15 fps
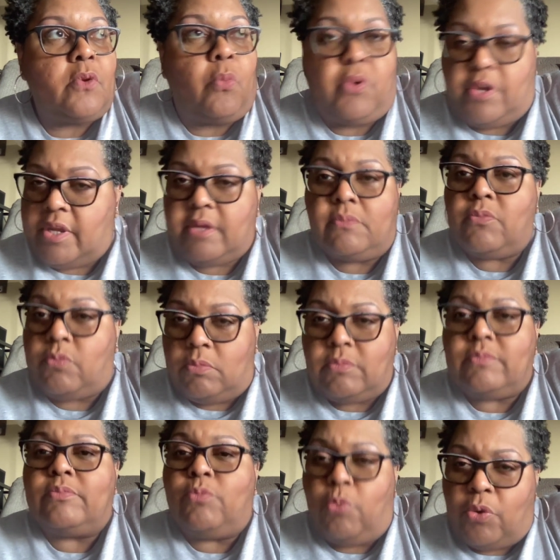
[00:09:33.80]
we're
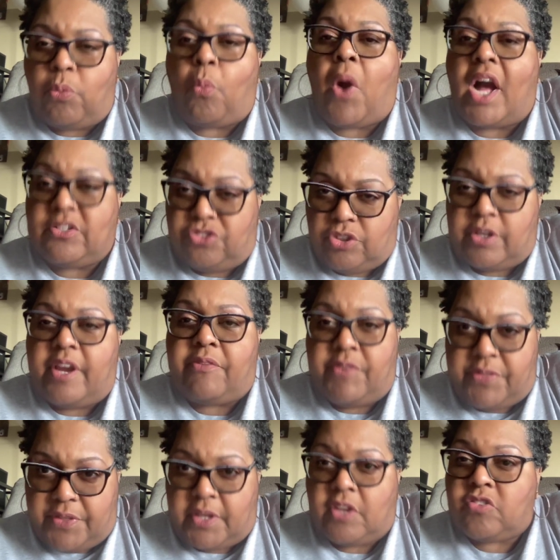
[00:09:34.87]
we're watching
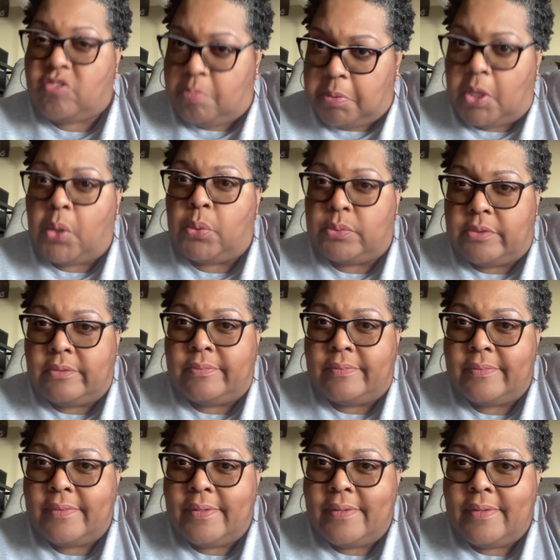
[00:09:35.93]
everything explode.
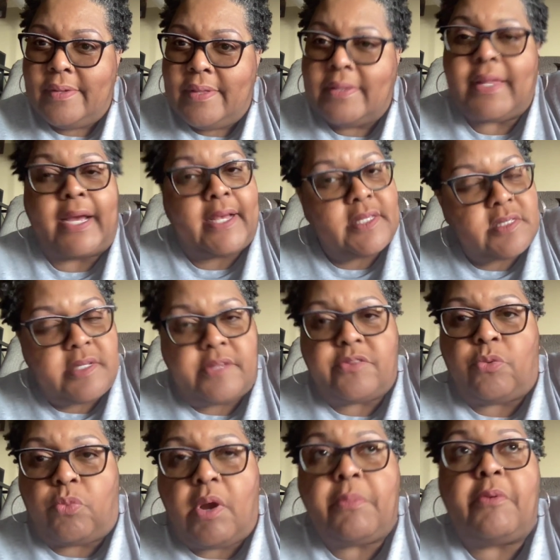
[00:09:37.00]
Like I said,
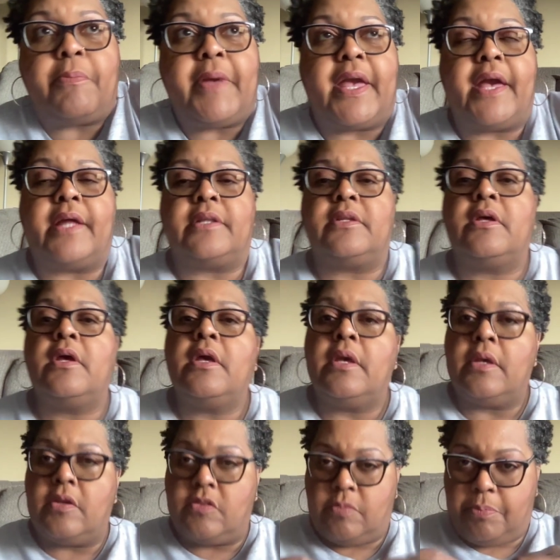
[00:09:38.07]
the rubber band
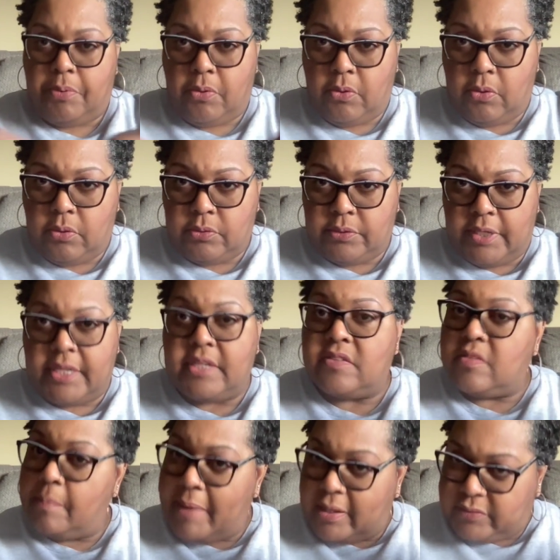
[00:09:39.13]
is pulled and
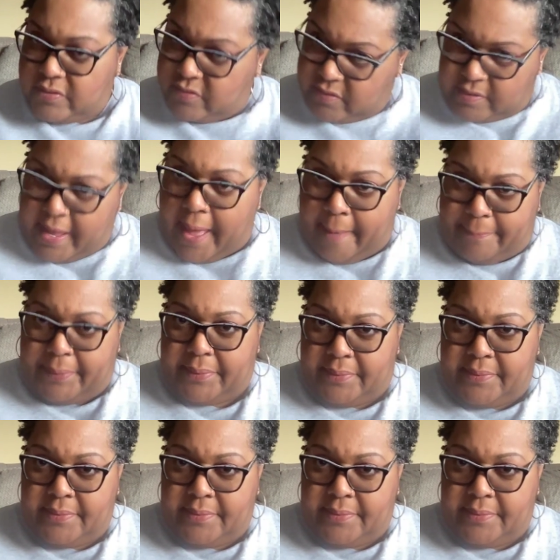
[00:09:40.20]
it's about to snap.